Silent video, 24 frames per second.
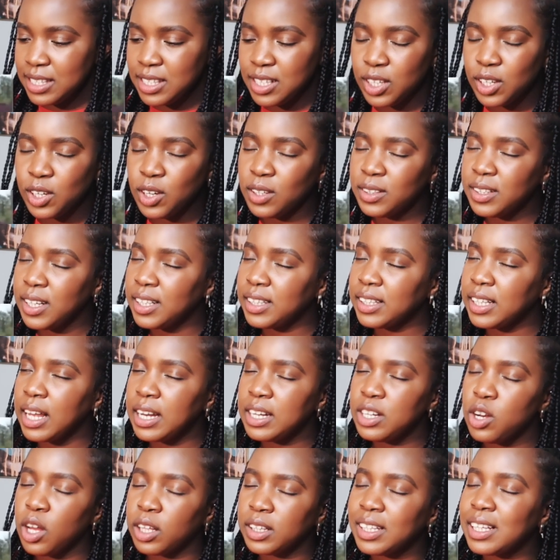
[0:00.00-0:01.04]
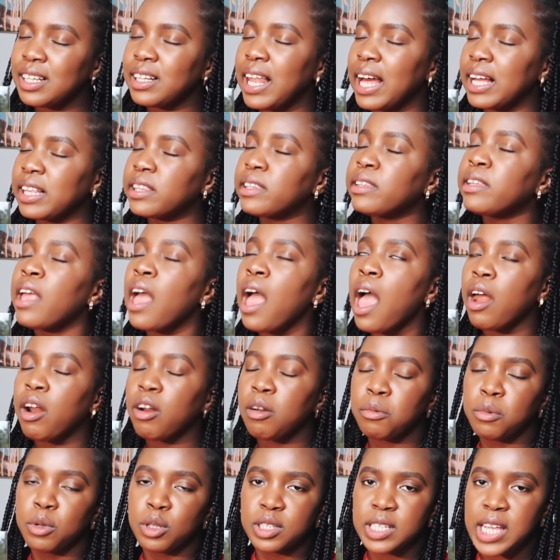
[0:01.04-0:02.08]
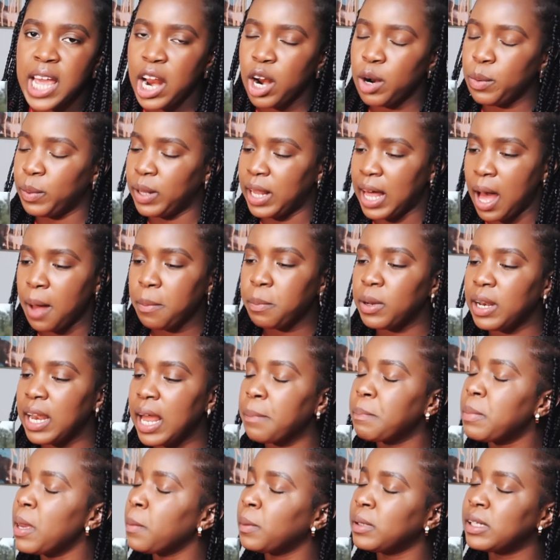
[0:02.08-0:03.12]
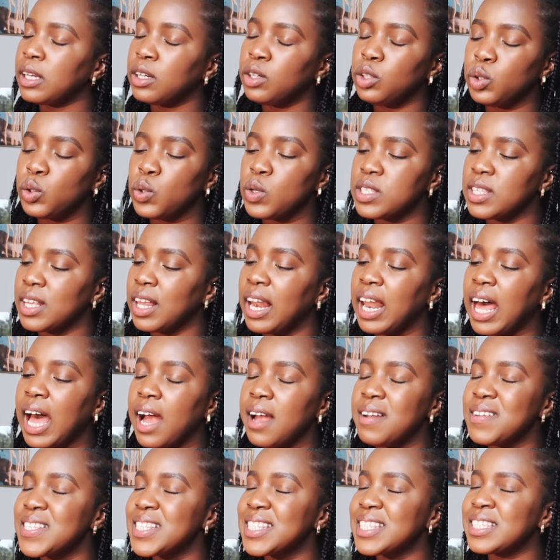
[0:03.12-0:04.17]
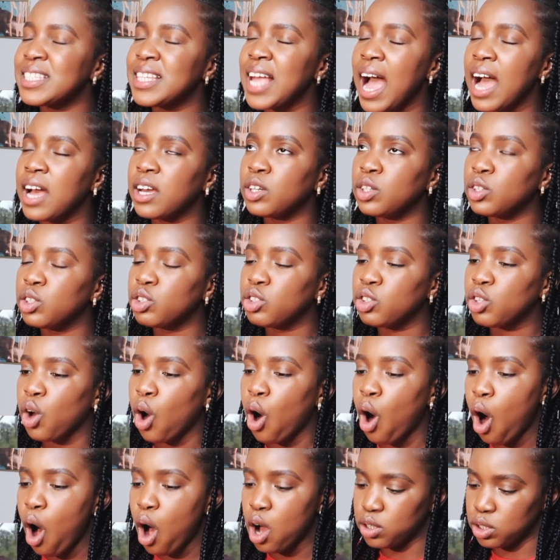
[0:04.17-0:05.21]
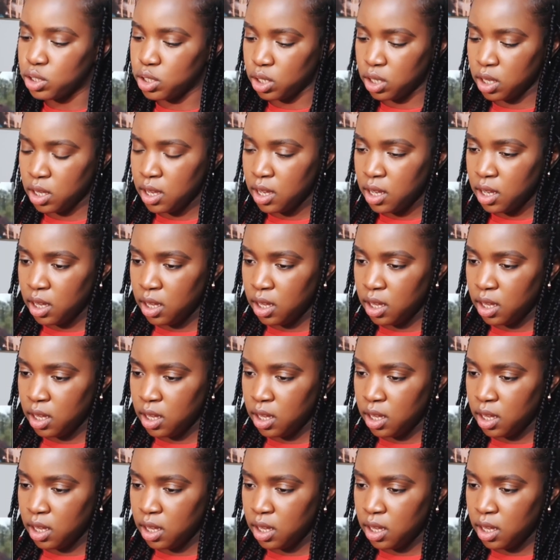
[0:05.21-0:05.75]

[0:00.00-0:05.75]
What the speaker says: It's a good thing that nothing like terrible happened. Like, people didn't lose their lives. Thank God.